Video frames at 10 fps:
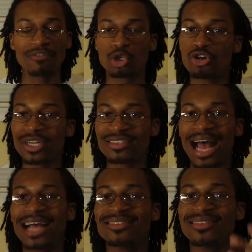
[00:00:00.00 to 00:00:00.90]

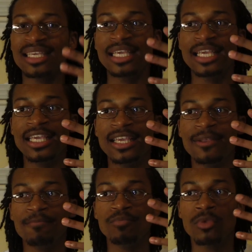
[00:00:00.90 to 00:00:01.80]
criticize
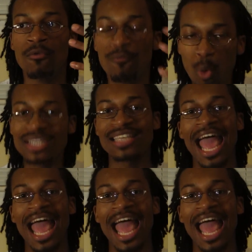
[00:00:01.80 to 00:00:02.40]
the voice